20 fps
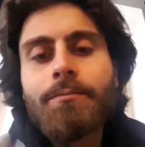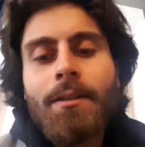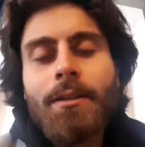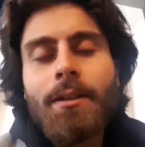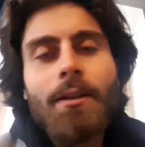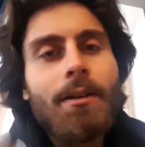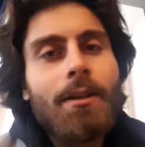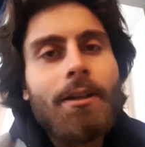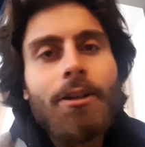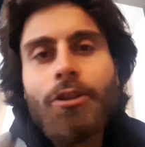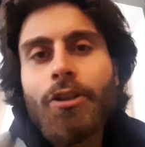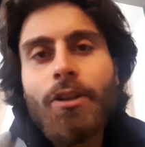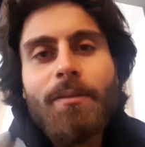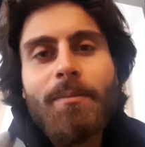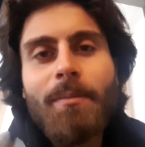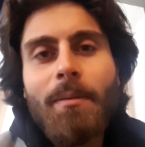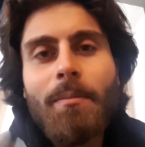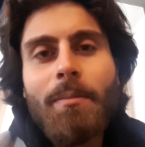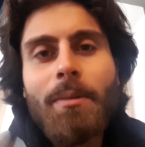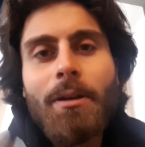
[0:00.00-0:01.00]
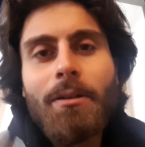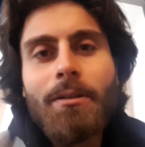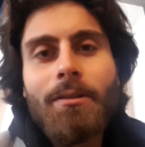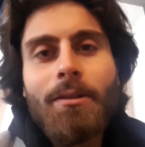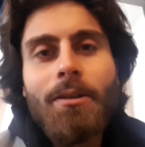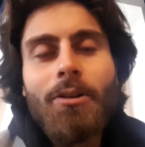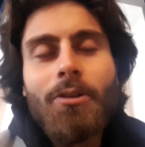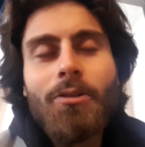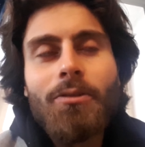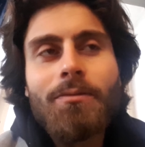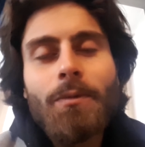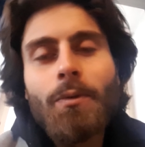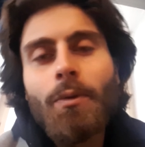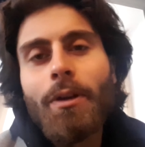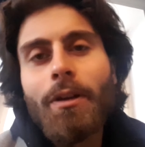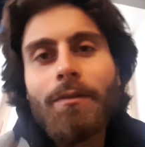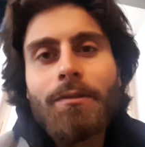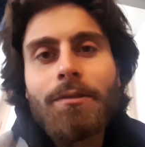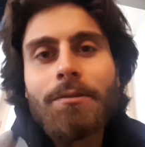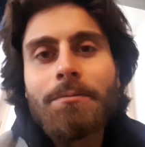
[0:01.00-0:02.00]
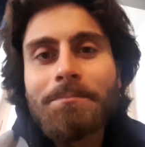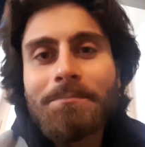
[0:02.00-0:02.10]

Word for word: I'm not gonna shave my beard though, whatever.